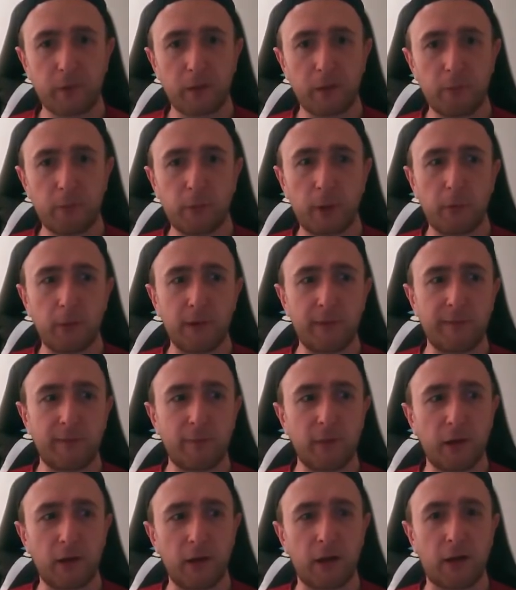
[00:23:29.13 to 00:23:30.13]
probably
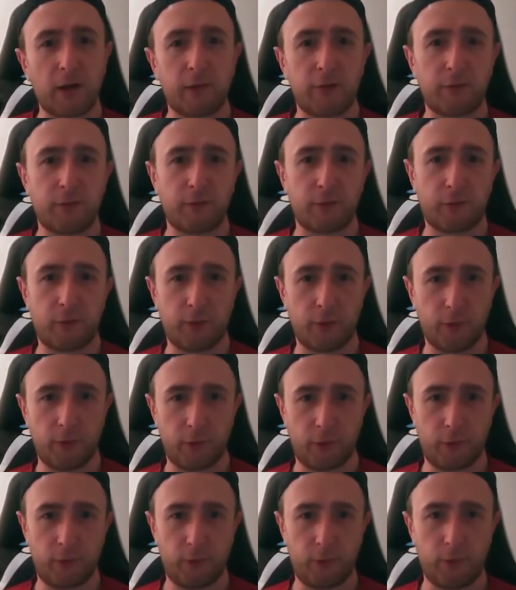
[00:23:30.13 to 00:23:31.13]
from the last
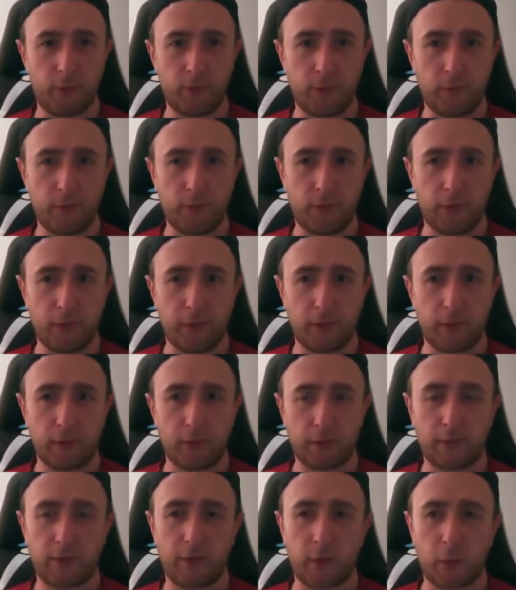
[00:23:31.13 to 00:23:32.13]
two,
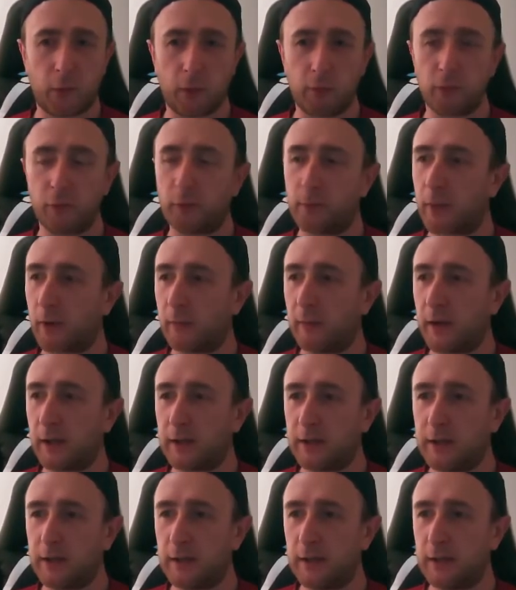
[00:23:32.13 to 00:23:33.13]
like I say, one was probably
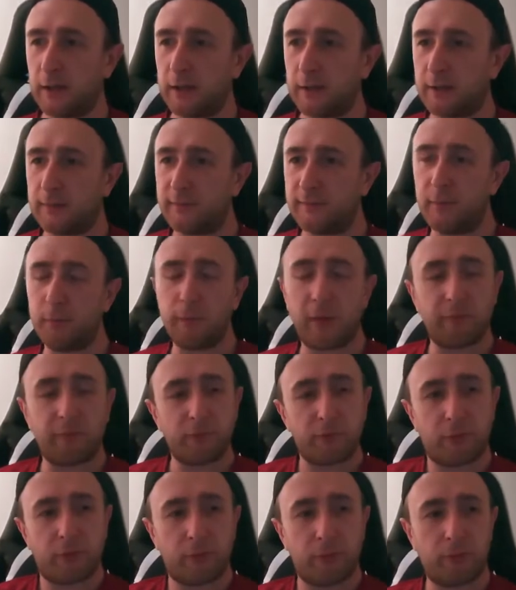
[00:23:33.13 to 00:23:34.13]
about a year and a few
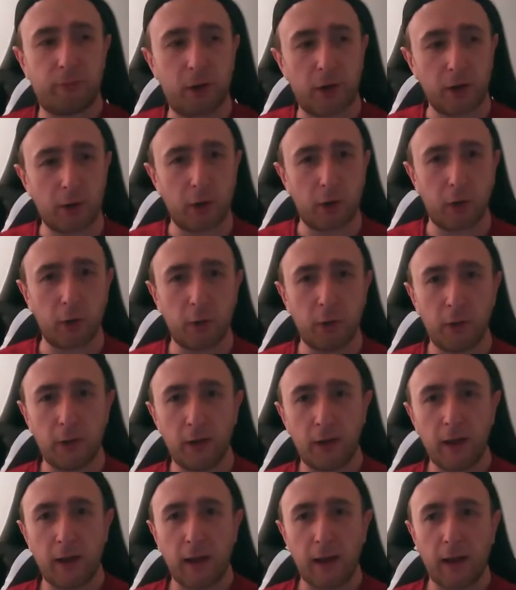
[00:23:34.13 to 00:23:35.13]
months ago,
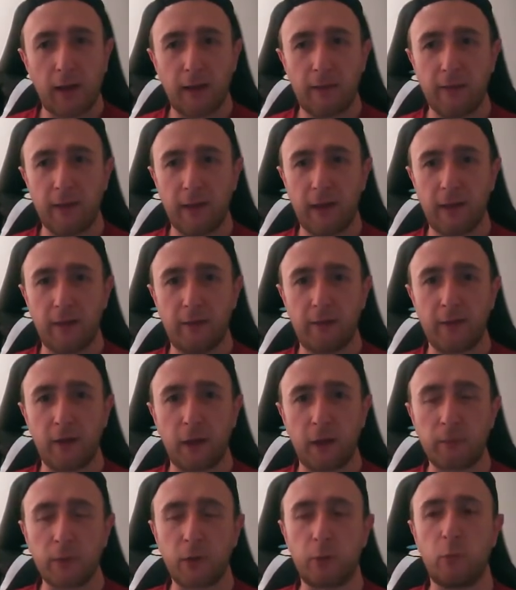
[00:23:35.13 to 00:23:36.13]
and then the
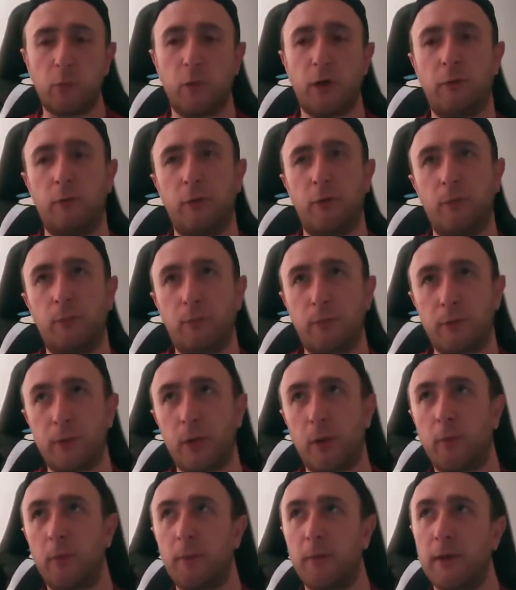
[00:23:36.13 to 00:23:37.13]
Umbreon one was
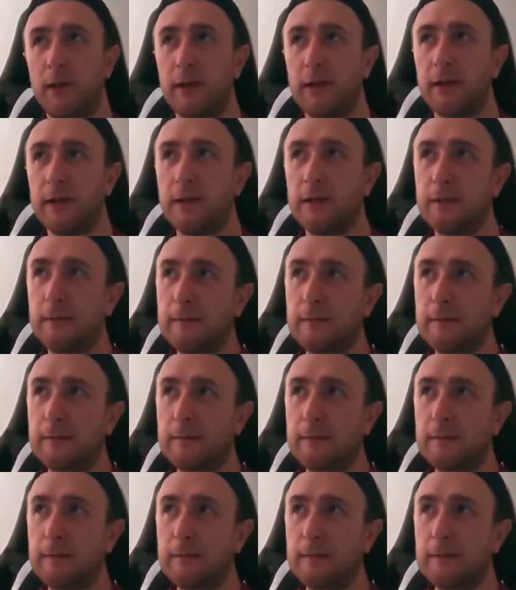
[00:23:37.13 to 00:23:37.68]
probably